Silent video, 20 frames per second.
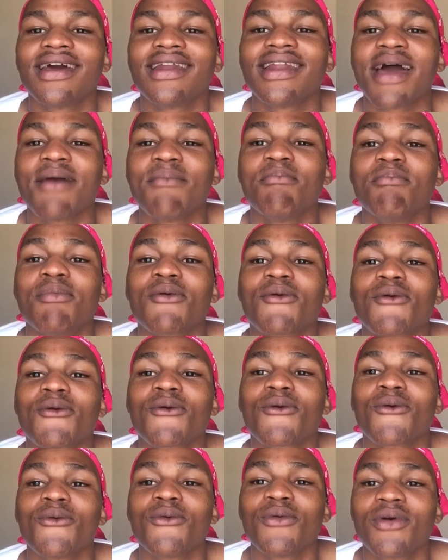and I
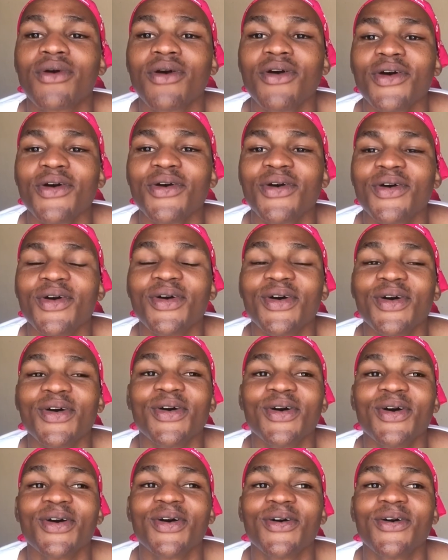broke,
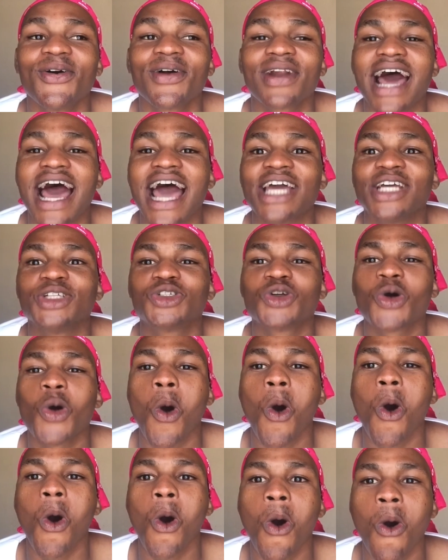or I
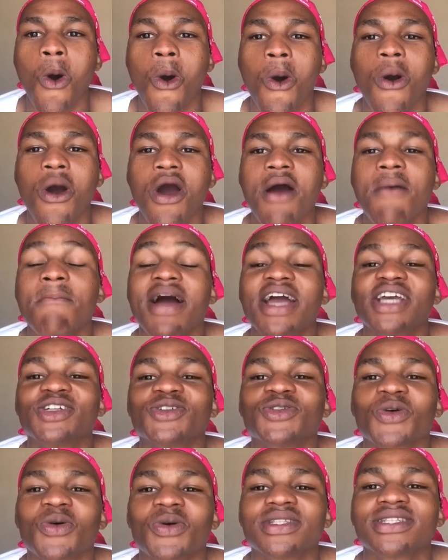tore my
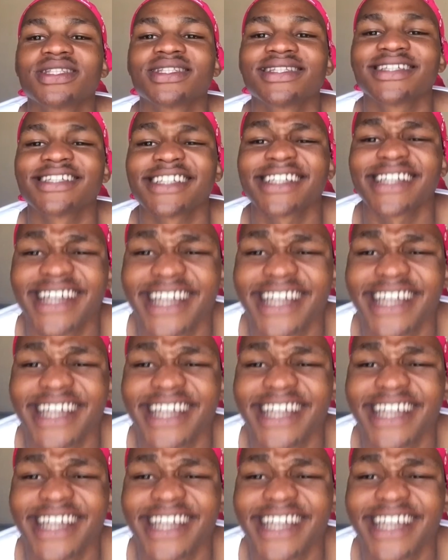shorts.